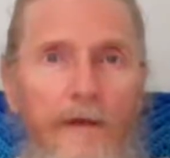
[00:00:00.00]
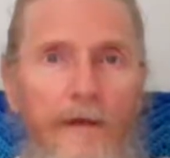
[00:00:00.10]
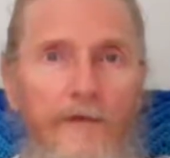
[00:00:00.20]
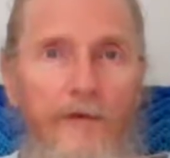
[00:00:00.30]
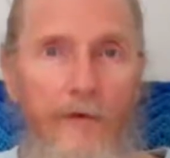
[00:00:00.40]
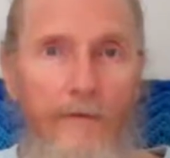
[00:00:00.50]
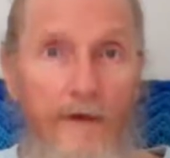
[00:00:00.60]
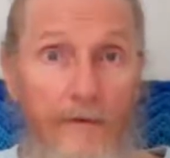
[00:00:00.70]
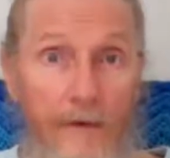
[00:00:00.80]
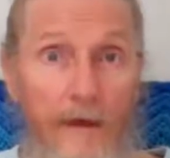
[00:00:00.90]
in
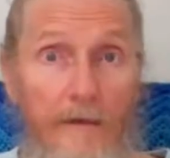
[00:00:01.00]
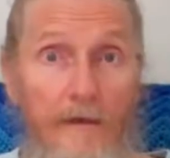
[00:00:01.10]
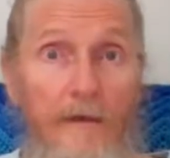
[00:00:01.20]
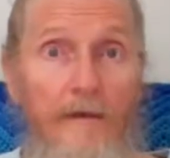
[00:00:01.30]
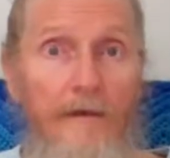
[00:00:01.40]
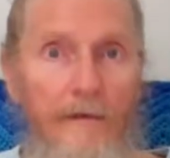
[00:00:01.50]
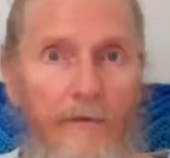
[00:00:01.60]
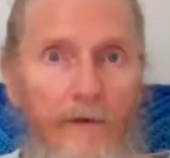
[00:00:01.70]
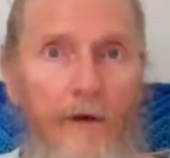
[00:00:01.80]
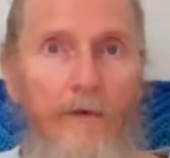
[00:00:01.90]
Jehovah's light and in His
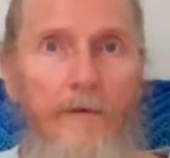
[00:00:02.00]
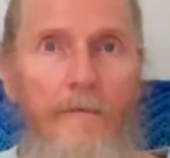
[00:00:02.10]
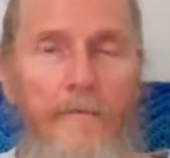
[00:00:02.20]
flow.